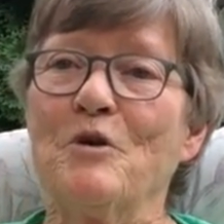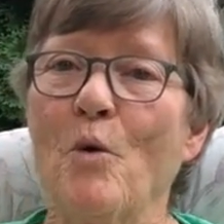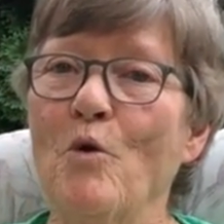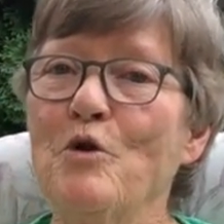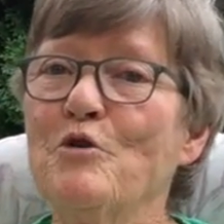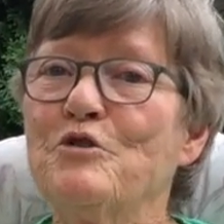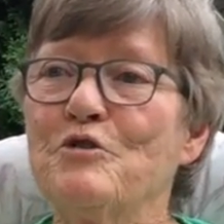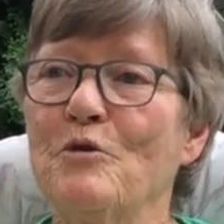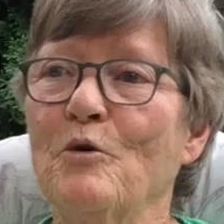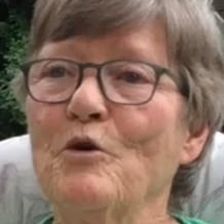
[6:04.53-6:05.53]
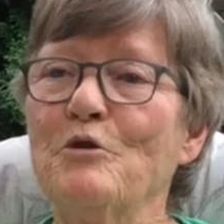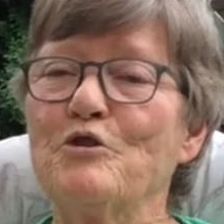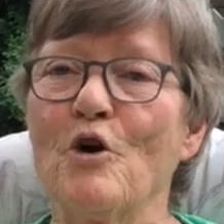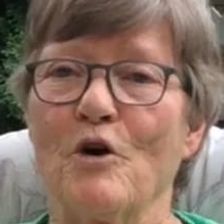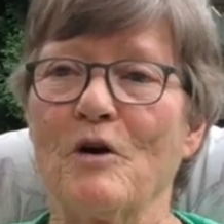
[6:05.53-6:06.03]
All you
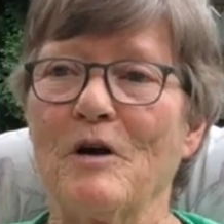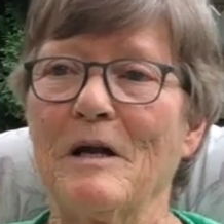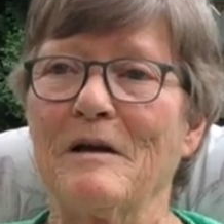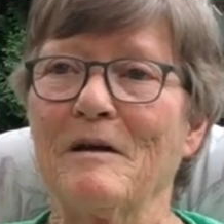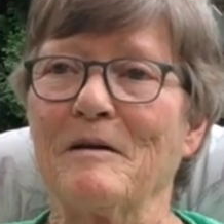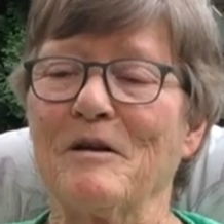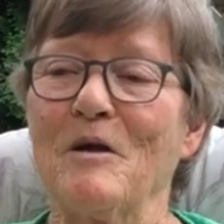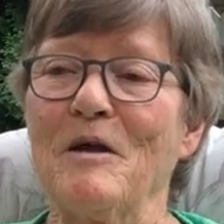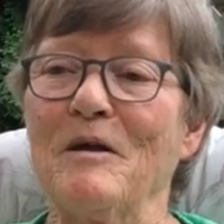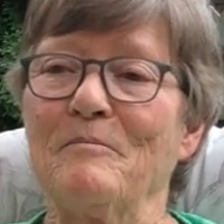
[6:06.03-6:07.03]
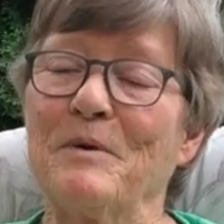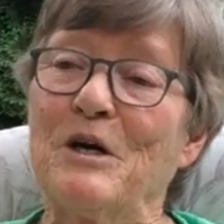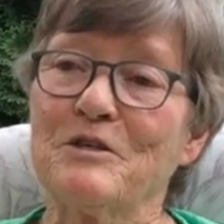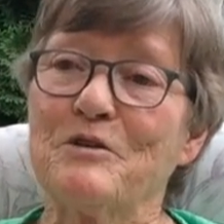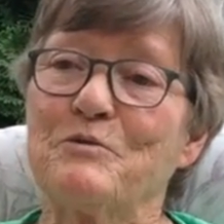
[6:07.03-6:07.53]
took,
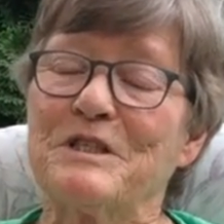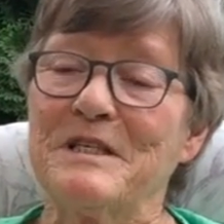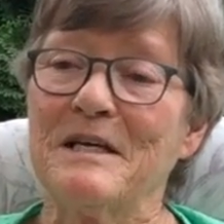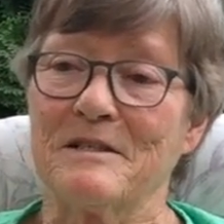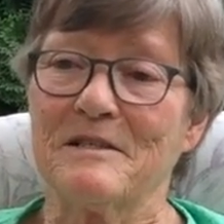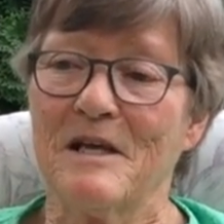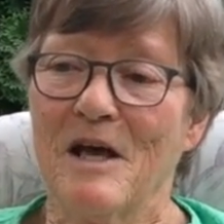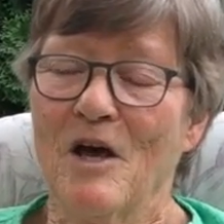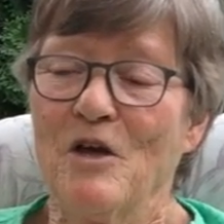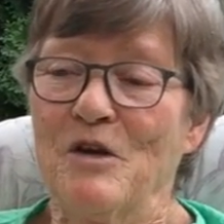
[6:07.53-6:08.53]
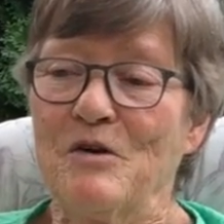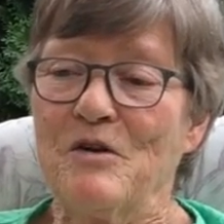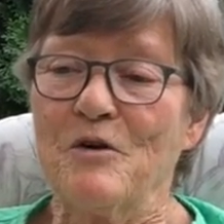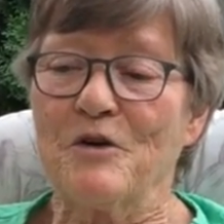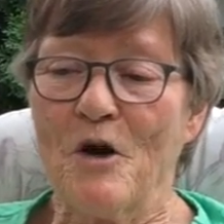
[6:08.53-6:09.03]
because it was desert,
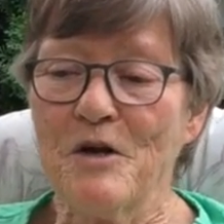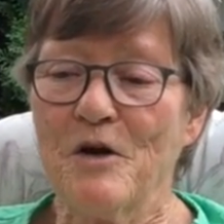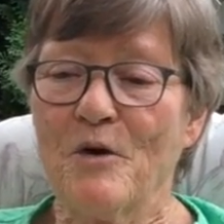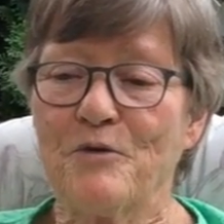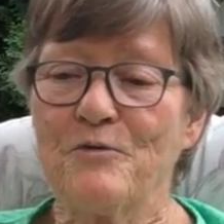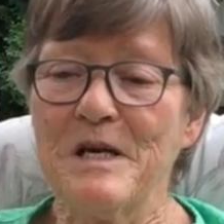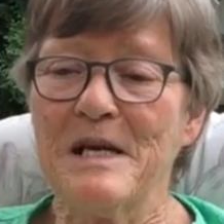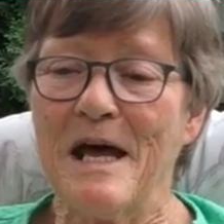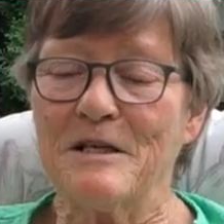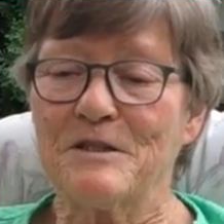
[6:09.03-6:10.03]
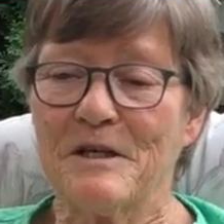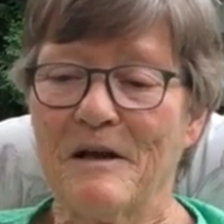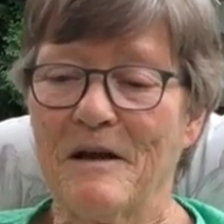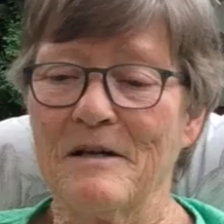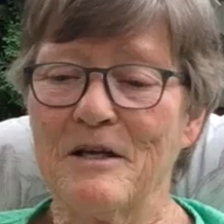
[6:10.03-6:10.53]
you could only go 3 days
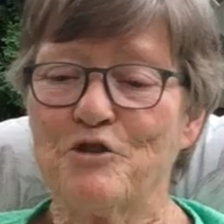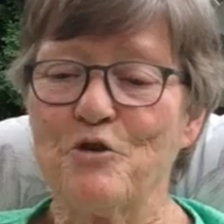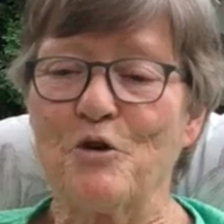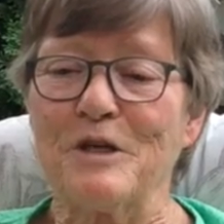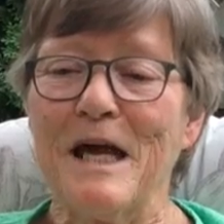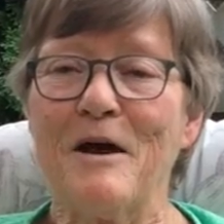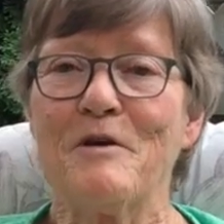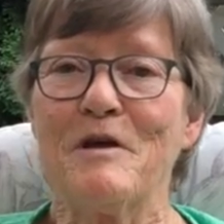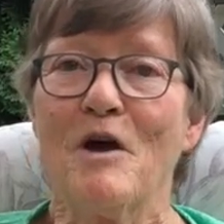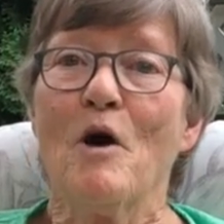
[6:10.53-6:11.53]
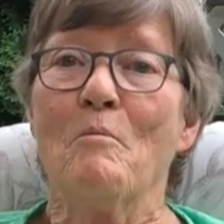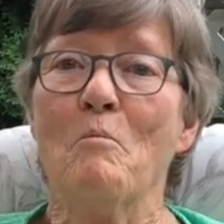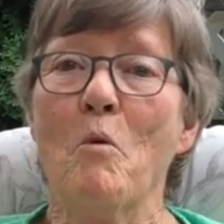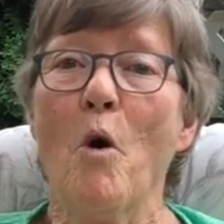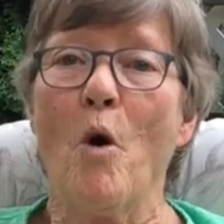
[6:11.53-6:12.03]
unless you could carry
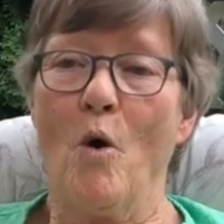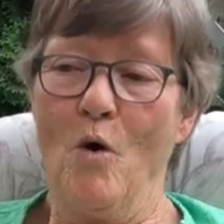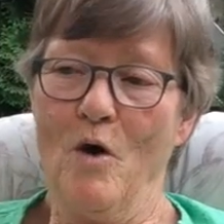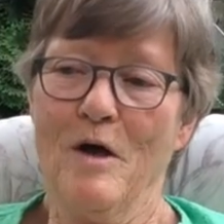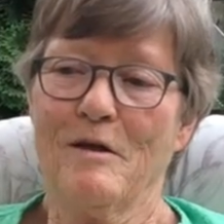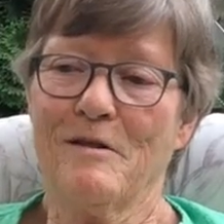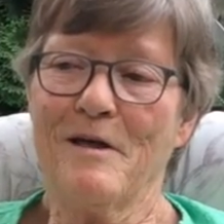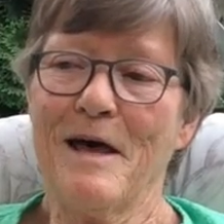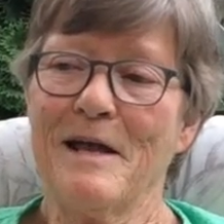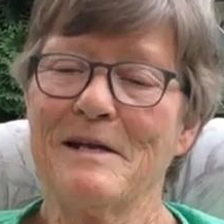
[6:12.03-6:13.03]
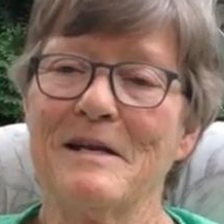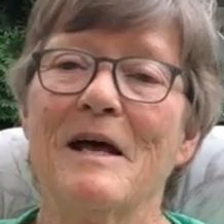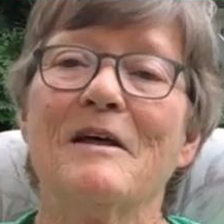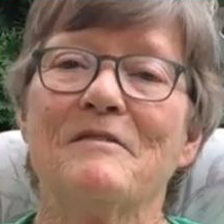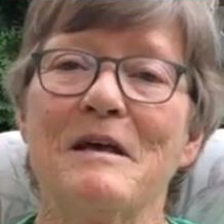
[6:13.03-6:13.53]
more than
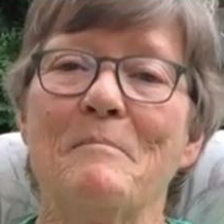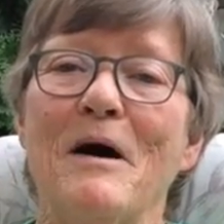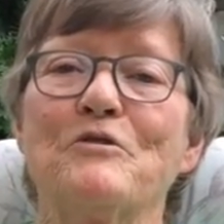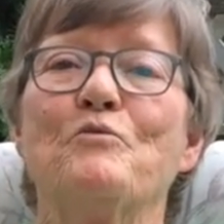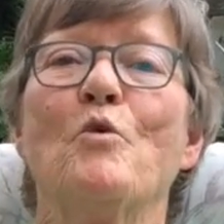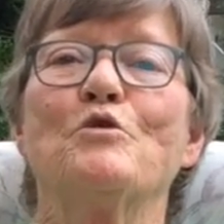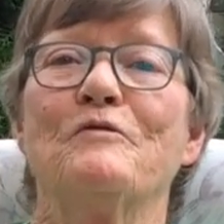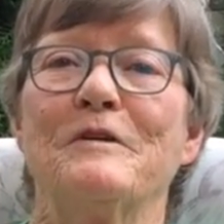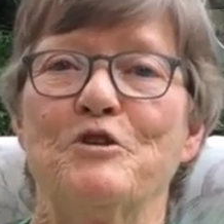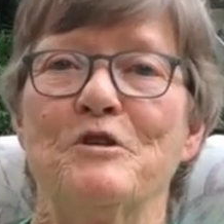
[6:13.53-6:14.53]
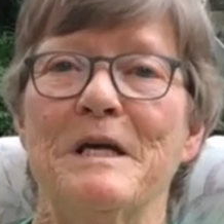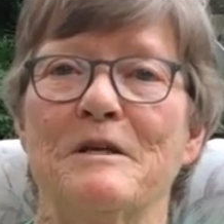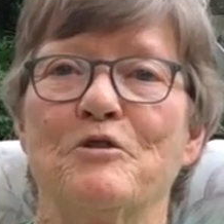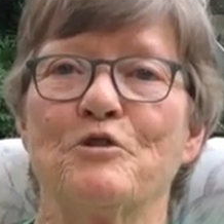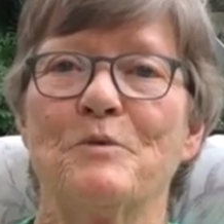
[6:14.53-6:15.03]
the amount of water that you
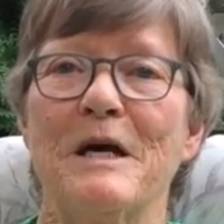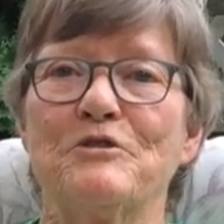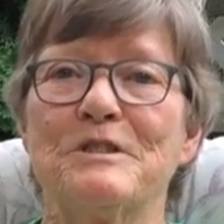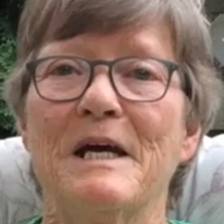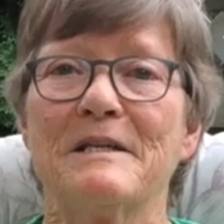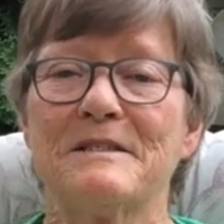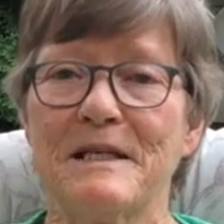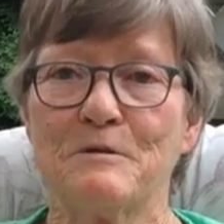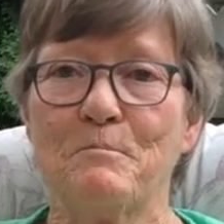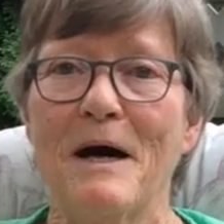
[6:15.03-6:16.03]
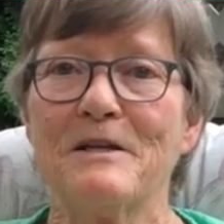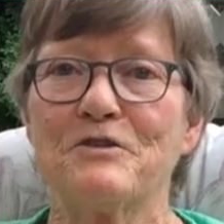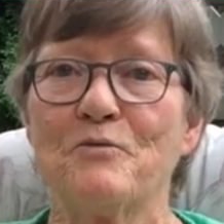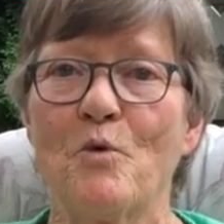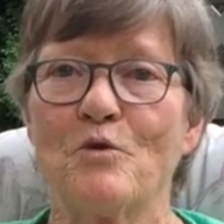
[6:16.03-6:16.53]
needed, because we had to take 6
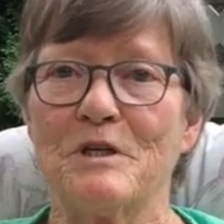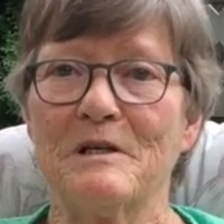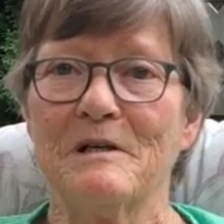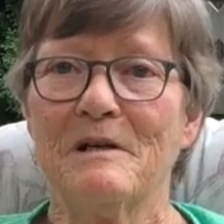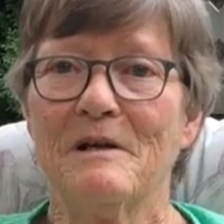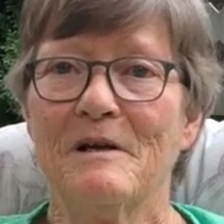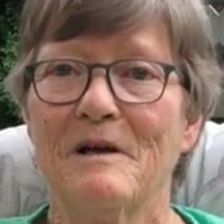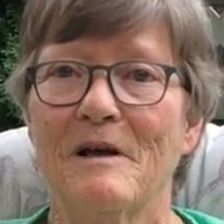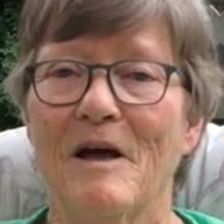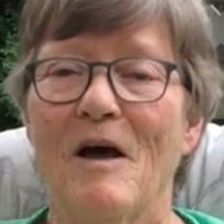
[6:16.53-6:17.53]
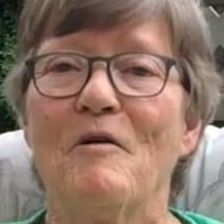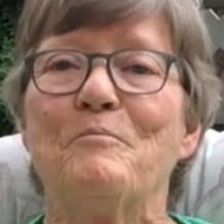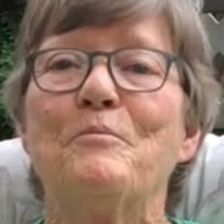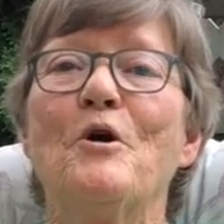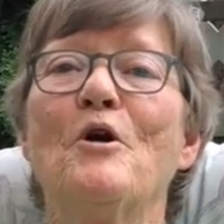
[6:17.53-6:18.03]
pints of water
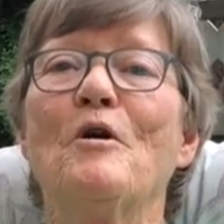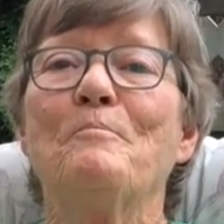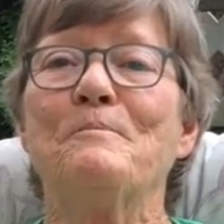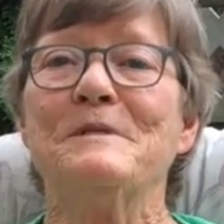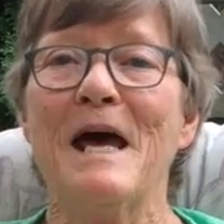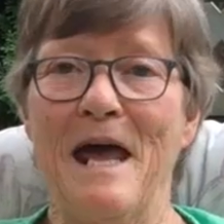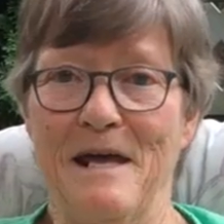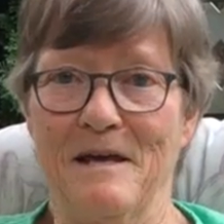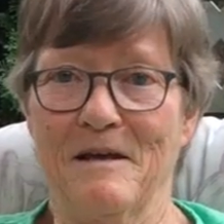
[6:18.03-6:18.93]
per day